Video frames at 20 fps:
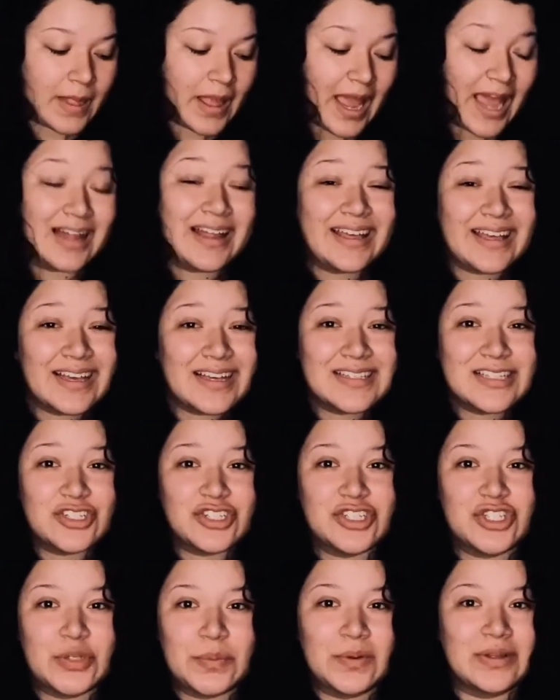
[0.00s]
I like it because it's
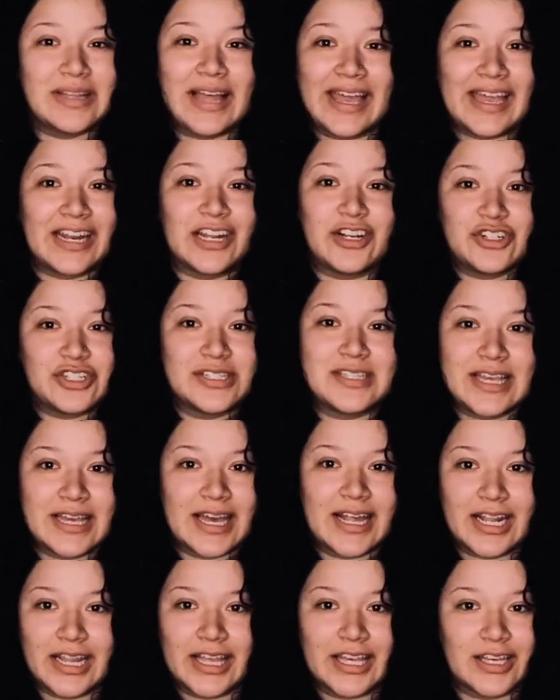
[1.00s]
just super light and it's just like
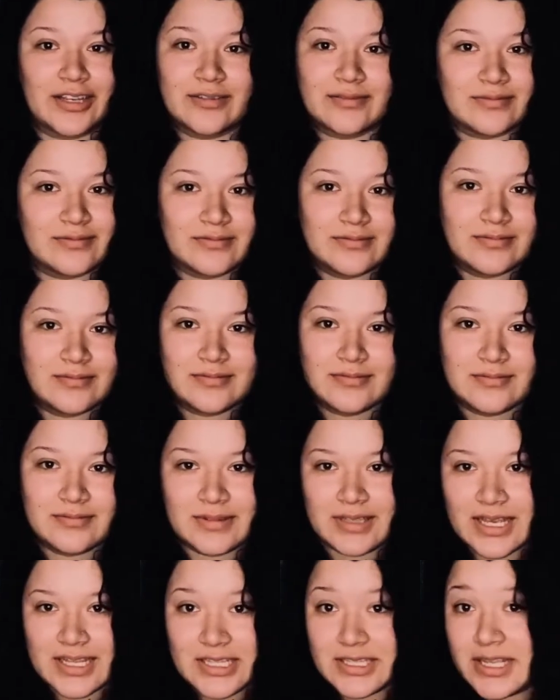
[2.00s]
kind
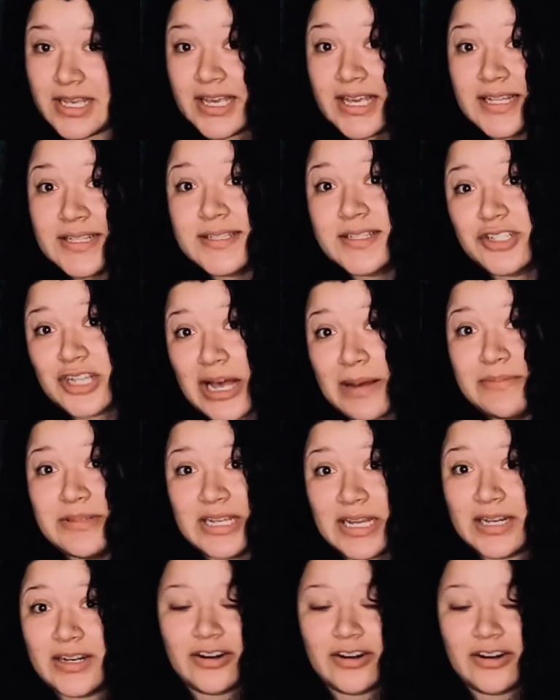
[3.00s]
of like it gets the job done.